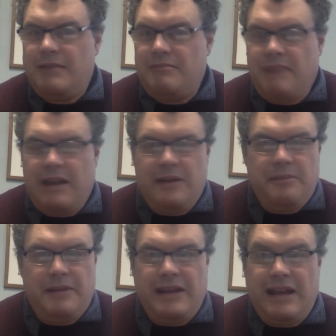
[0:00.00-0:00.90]
may
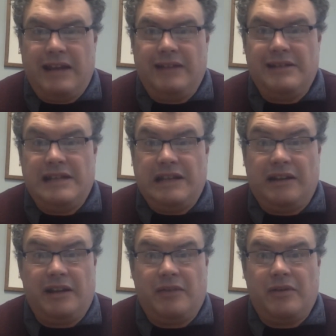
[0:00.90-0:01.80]
be
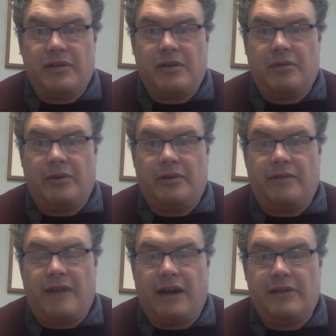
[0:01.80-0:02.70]
dealing with
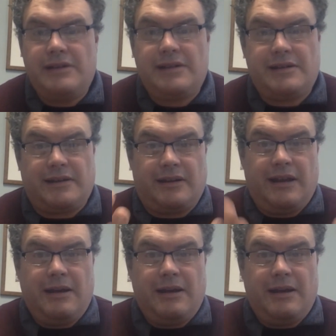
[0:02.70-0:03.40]
coronavirus as a